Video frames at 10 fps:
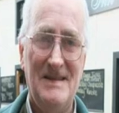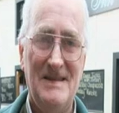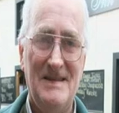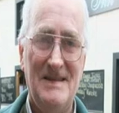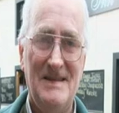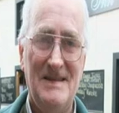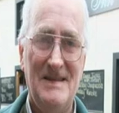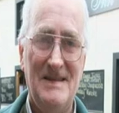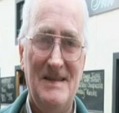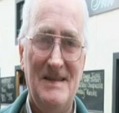
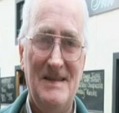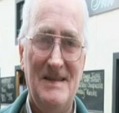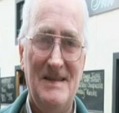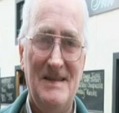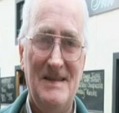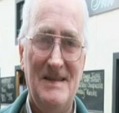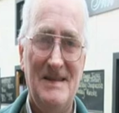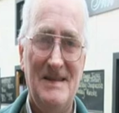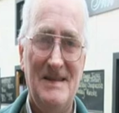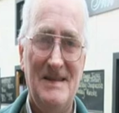
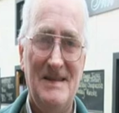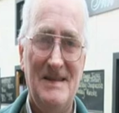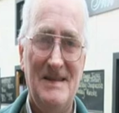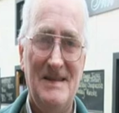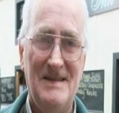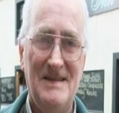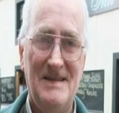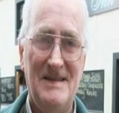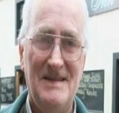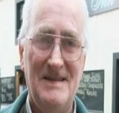
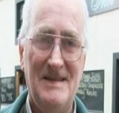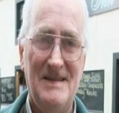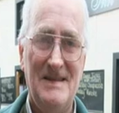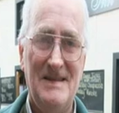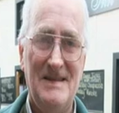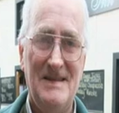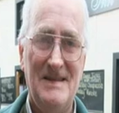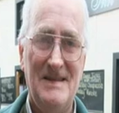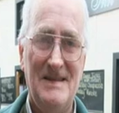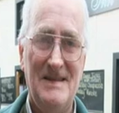
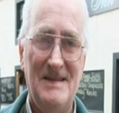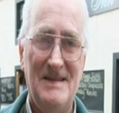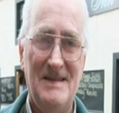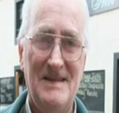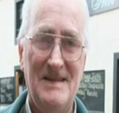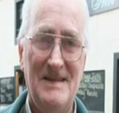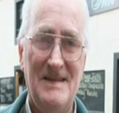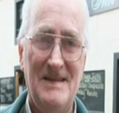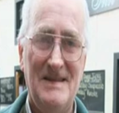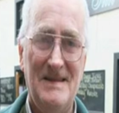
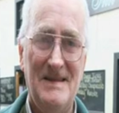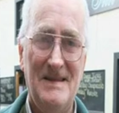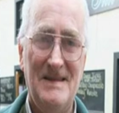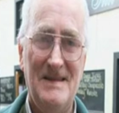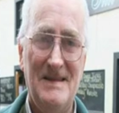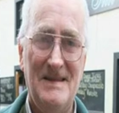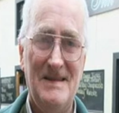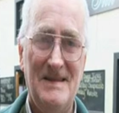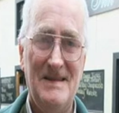This person isn't speaking.